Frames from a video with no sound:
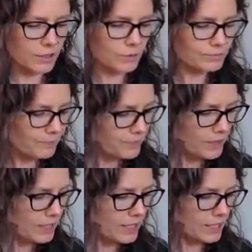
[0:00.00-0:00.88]
So
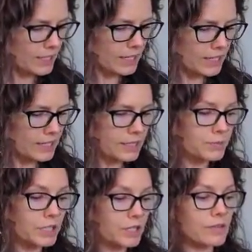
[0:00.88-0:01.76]
it's
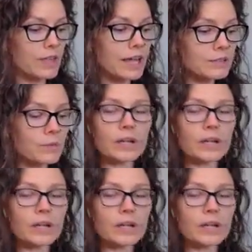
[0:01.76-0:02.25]
up to you. That's